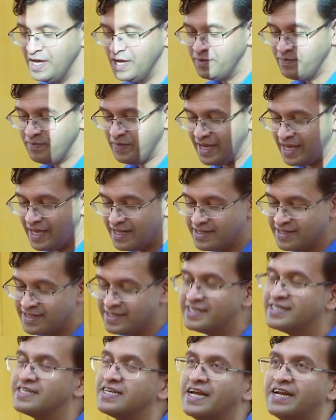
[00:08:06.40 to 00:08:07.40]
making the
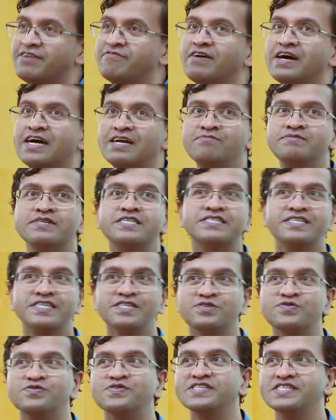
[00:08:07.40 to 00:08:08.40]
digital environment
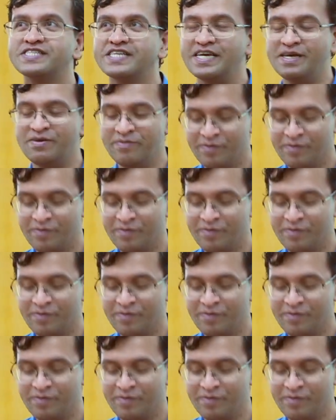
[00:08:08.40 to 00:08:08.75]
trustworthy.